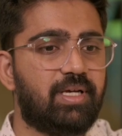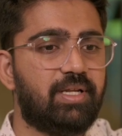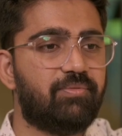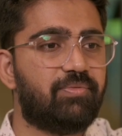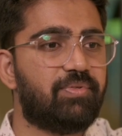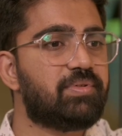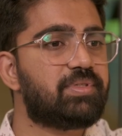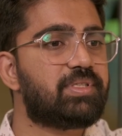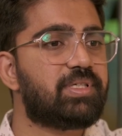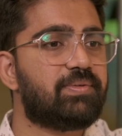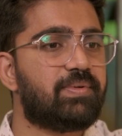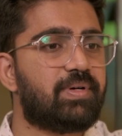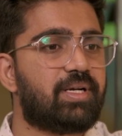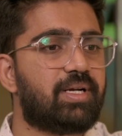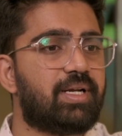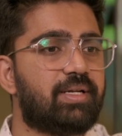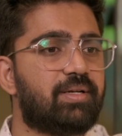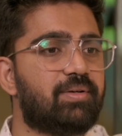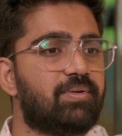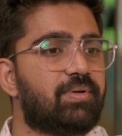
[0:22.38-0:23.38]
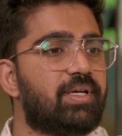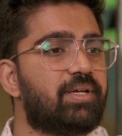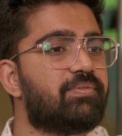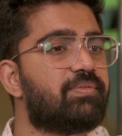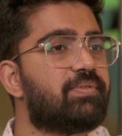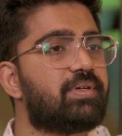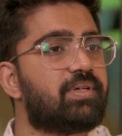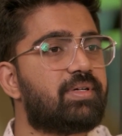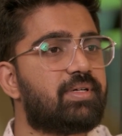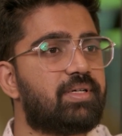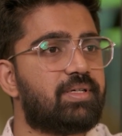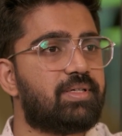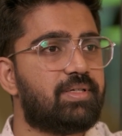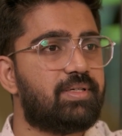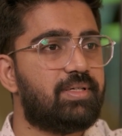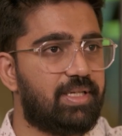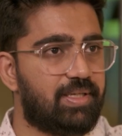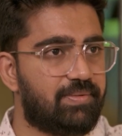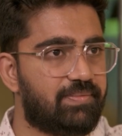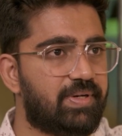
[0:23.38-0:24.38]
In future, we are like looking
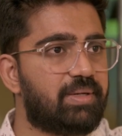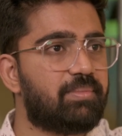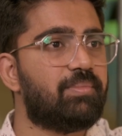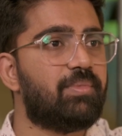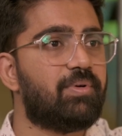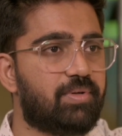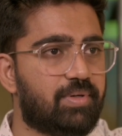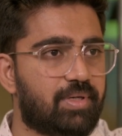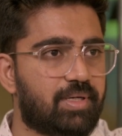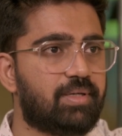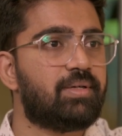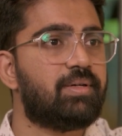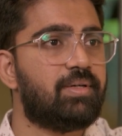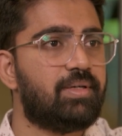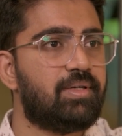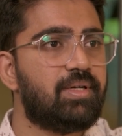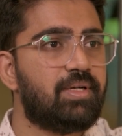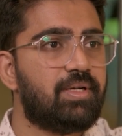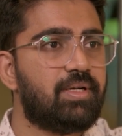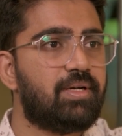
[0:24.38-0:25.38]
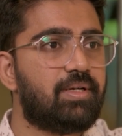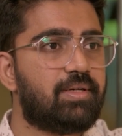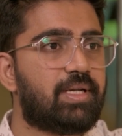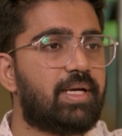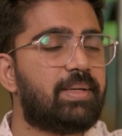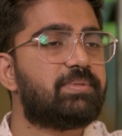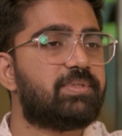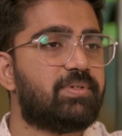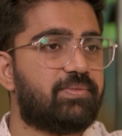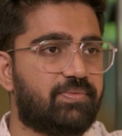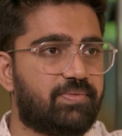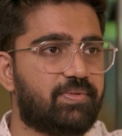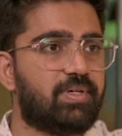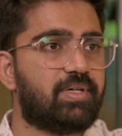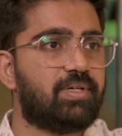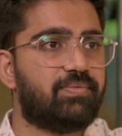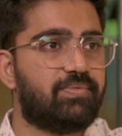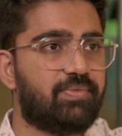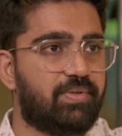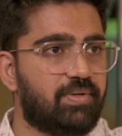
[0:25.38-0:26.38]
for delivering more types
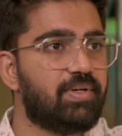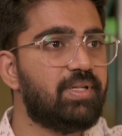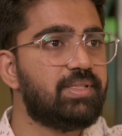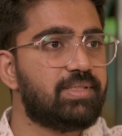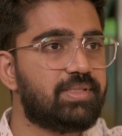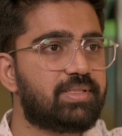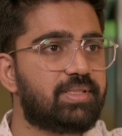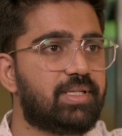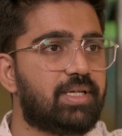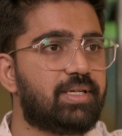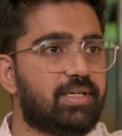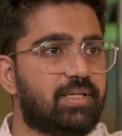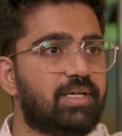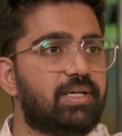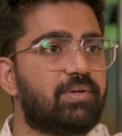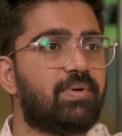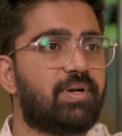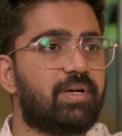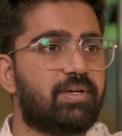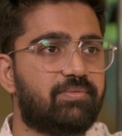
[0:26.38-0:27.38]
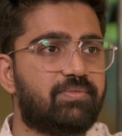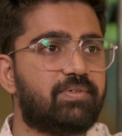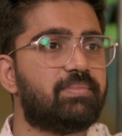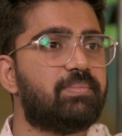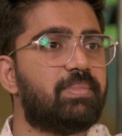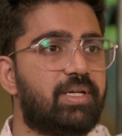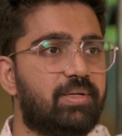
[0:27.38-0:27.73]
of fuels that are required for